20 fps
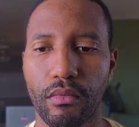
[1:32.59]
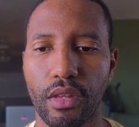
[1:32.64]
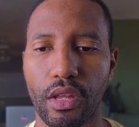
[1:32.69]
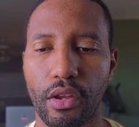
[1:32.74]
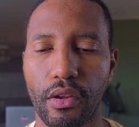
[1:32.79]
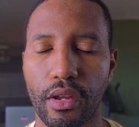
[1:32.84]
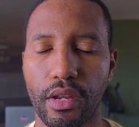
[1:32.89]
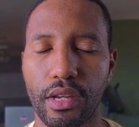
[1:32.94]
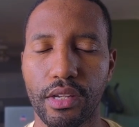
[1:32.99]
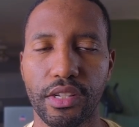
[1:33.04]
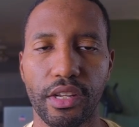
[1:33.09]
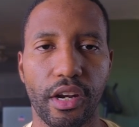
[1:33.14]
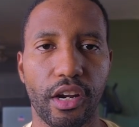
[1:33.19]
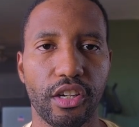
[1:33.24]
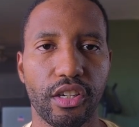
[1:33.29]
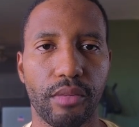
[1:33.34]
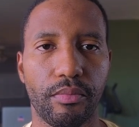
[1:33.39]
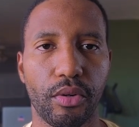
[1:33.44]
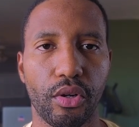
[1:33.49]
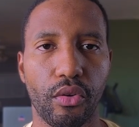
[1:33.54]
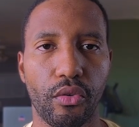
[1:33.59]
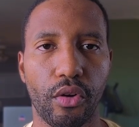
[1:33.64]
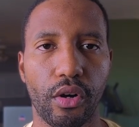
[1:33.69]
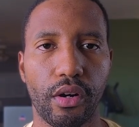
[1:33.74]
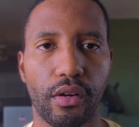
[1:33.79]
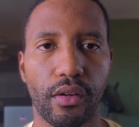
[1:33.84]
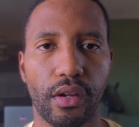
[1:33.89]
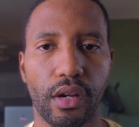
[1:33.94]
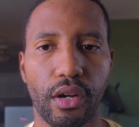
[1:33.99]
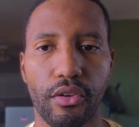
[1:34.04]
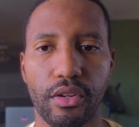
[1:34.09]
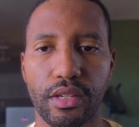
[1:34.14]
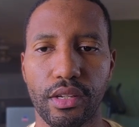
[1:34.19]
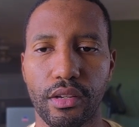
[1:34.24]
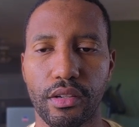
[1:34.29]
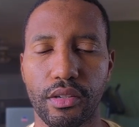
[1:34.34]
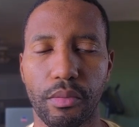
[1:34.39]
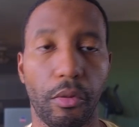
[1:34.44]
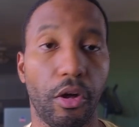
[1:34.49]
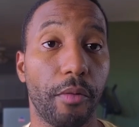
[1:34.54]
know, as an entrepreneur, you know, as
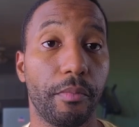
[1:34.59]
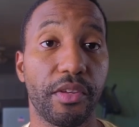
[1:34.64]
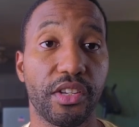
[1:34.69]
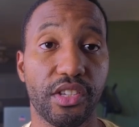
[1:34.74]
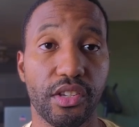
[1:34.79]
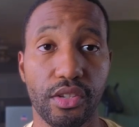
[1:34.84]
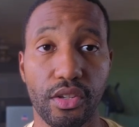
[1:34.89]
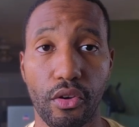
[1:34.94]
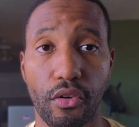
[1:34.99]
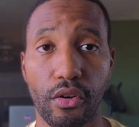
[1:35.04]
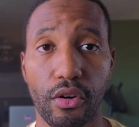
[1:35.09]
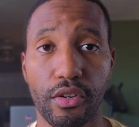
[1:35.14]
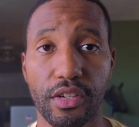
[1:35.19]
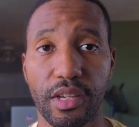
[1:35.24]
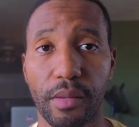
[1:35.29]
a small business owner,